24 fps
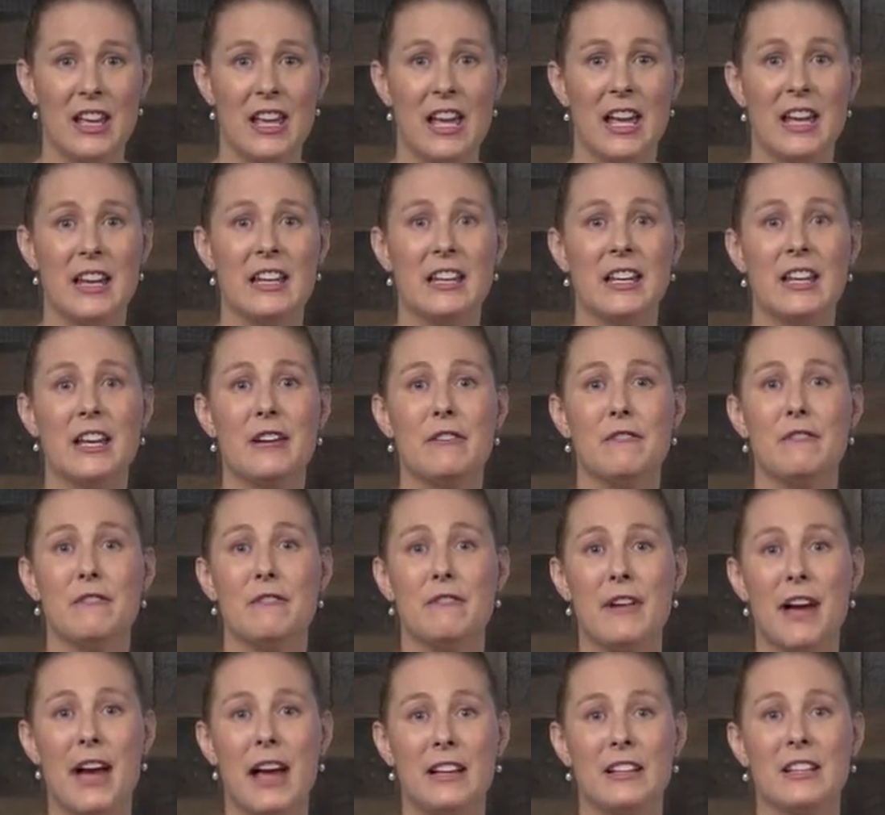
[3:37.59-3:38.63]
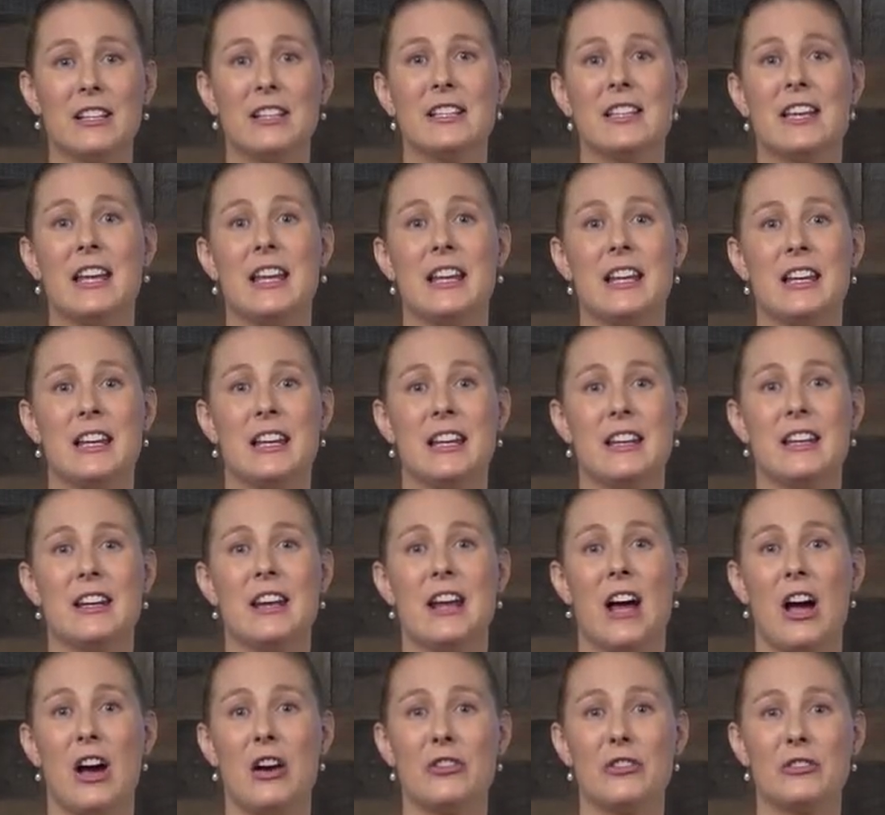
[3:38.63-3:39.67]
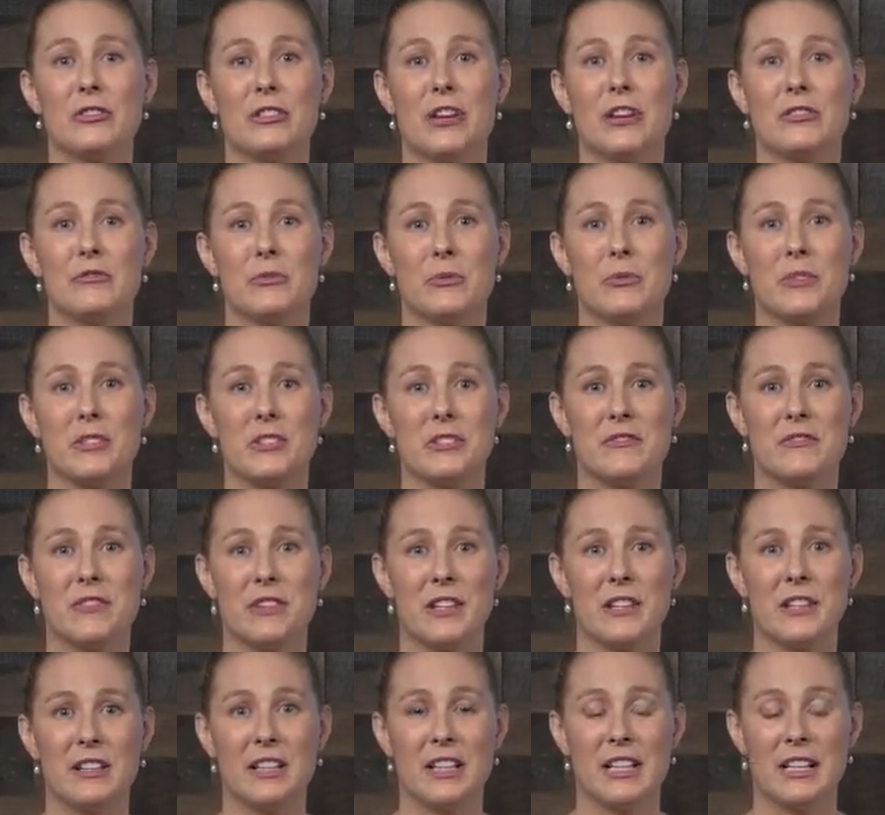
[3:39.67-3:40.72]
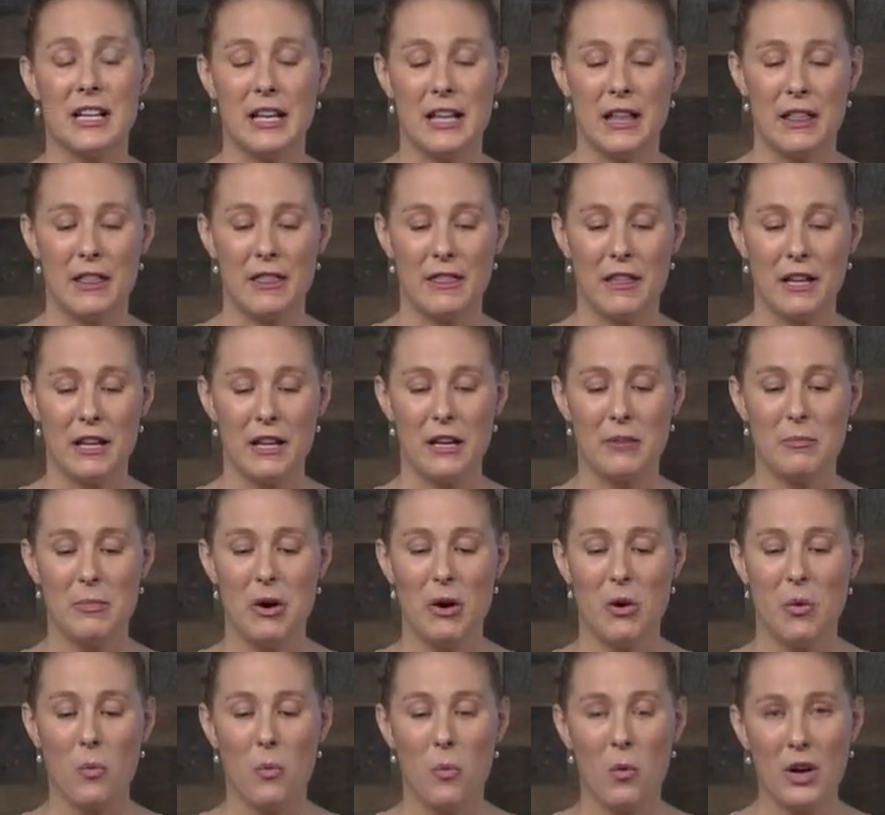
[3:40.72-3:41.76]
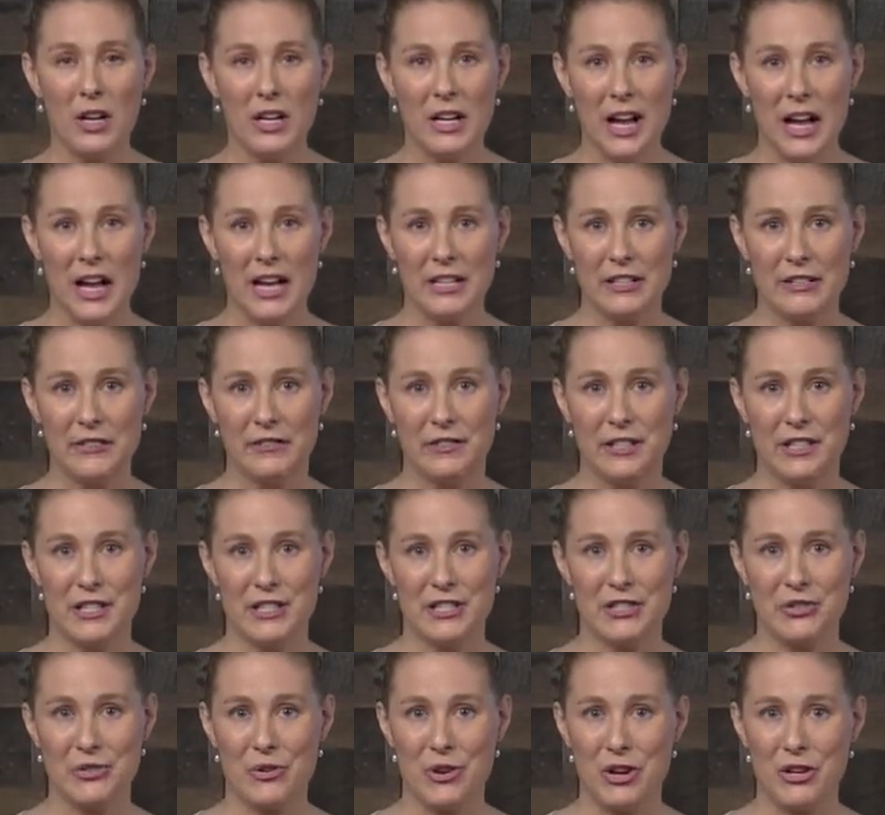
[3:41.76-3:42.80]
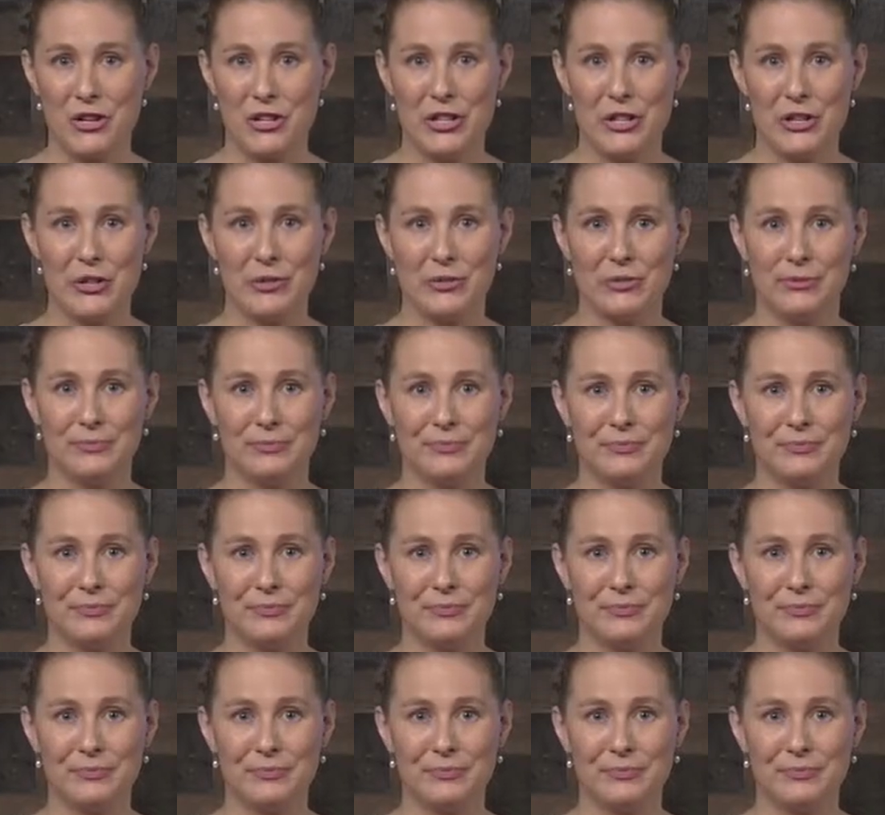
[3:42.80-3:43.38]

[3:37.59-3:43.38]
and again, validating how your loved one is feeling, think about what kind of listener are you?